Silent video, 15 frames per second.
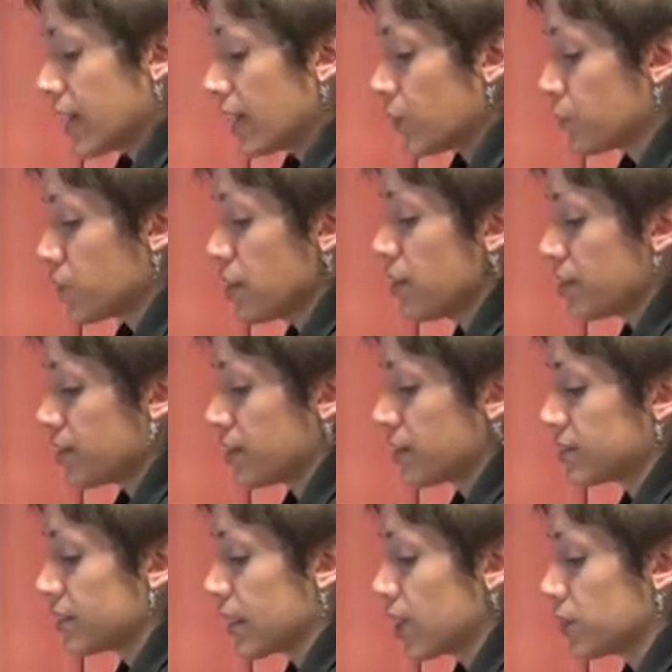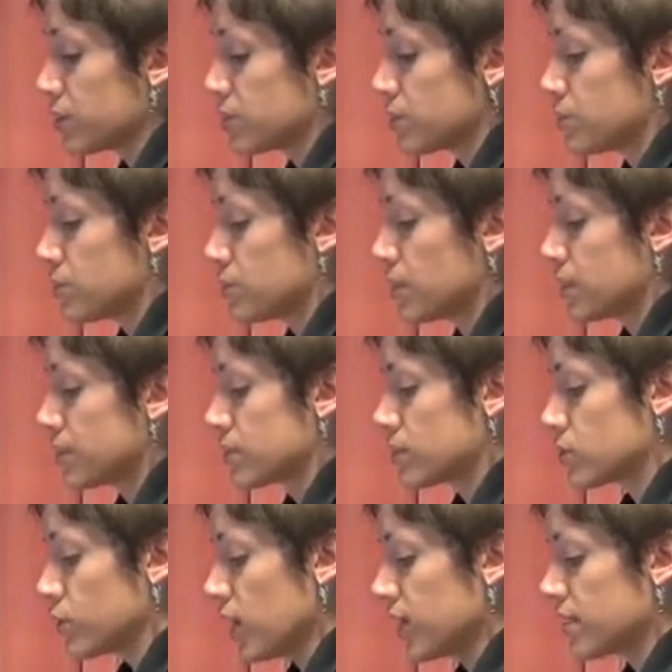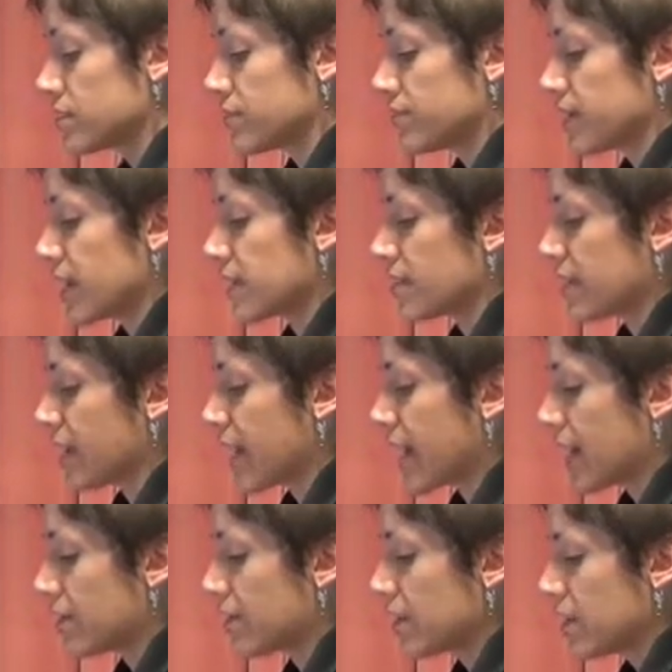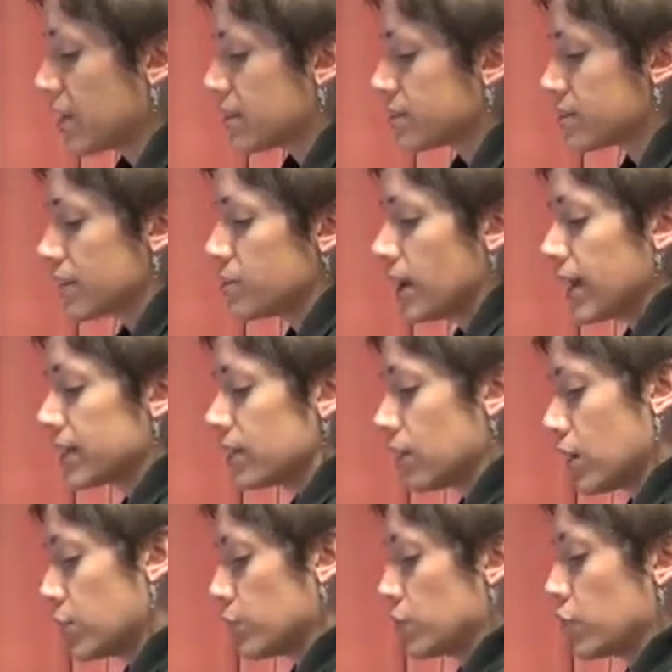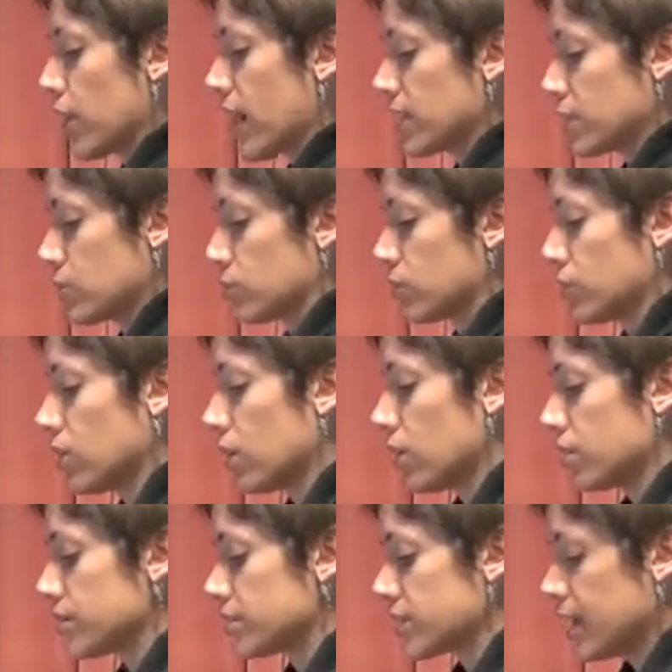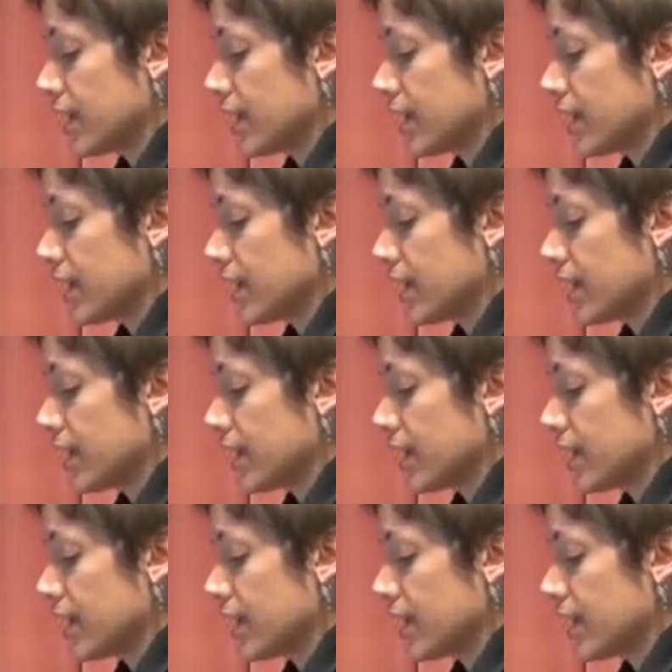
And one of the things that helps them do this as well is the fact that they have semi-non-retractable claws.